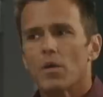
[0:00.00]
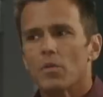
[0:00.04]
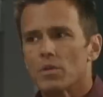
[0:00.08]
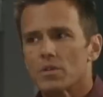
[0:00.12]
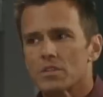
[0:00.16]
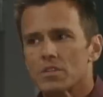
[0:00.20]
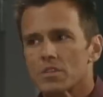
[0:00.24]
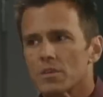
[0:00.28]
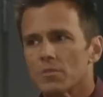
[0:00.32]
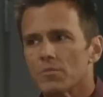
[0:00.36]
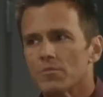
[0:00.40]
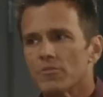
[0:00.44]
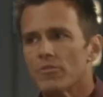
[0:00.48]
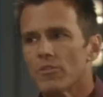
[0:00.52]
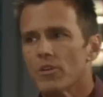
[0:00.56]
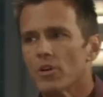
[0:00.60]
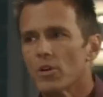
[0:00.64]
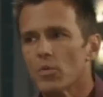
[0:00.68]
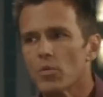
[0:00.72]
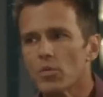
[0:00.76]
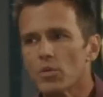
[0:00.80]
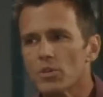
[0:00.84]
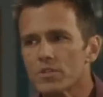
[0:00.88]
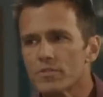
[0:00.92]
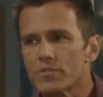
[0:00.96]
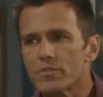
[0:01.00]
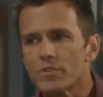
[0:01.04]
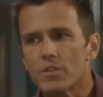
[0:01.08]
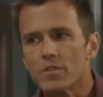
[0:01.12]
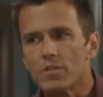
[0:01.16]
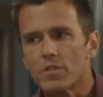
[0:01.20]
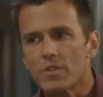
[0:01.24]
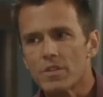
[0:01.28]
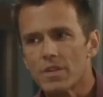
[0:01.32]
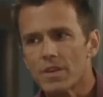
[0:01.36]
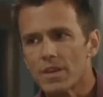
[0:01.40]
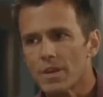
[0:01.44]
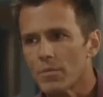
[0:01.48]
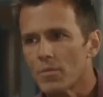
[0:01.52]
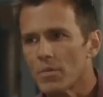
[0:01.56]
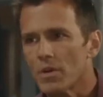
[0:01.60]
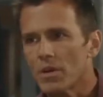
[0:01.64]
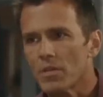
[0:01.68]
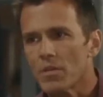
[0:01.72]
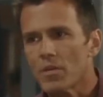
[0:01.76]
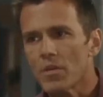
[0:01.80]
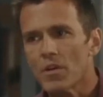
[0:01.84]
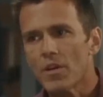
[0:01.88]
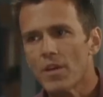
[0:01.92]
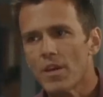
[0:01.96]
I want something far worse for you than that,
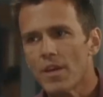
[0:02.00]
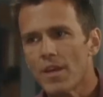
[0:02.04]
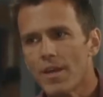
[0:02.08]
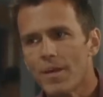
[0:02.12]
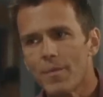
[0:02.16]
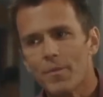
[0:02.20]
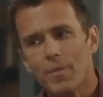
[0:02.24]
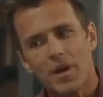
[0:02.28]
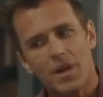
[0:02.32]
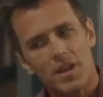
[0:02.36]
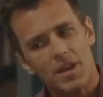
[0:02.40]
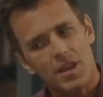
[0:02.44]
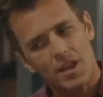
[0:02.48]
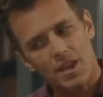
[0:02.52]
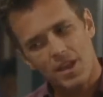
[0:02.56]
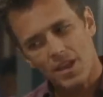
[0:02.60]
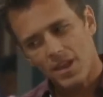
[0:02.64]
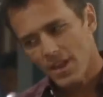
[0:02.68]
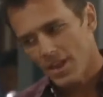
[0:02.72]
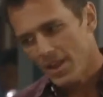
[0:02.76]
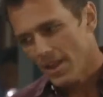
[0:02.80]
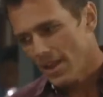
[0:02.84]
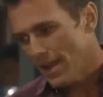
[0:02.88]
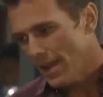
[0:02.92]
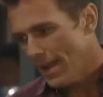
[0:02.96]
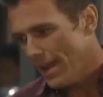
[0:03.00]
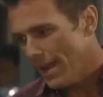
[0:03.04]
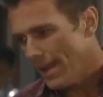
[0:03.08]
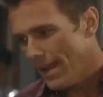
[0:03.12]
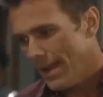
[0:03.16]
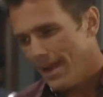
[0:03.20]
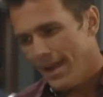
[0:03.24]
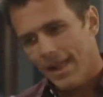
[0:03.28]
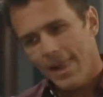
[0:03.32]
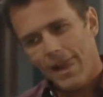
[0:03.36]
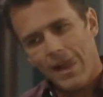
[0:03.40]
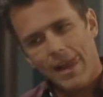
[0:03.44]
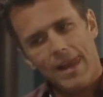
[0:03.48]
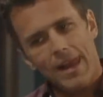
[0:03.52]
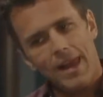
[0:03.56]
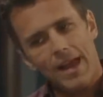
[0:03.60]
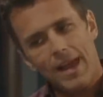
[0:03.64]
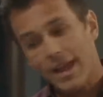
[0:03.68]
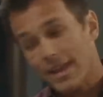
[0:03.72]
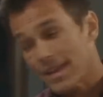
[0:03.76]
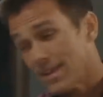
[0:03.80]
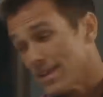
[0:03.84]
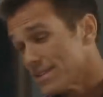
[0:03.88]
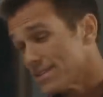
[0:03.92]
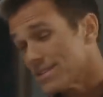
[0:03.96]
Mother. But
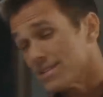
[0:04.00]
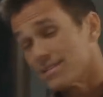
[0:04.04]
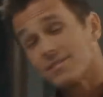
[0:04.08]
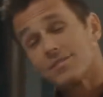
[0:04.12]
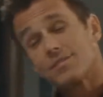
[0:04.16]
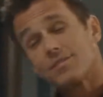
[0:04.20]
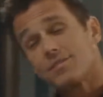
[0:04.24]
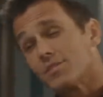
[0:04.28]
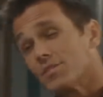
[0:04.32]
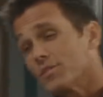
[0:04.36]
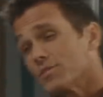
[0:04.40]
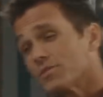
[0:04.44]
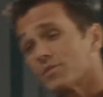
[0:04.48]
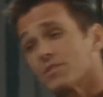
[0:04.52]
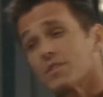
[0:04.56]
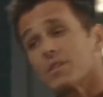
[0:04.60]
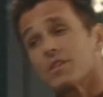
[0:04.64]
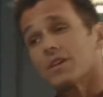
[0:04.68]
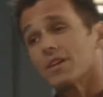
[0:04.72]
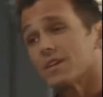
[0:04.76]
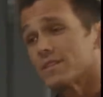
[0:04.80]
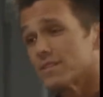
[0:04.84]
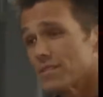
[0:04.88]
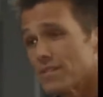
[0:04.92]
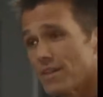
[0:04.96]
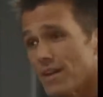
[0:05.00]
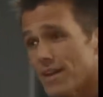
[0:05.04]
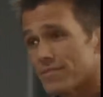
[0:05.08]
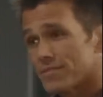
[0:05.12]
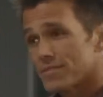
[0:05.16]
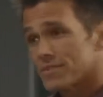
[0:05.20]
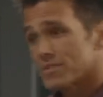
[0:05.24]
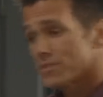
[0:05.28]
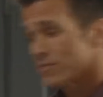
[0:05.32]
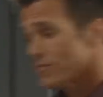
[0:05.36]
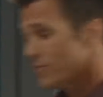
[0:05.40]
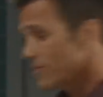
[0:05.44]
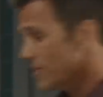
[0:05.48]
I guess institutionalized will have to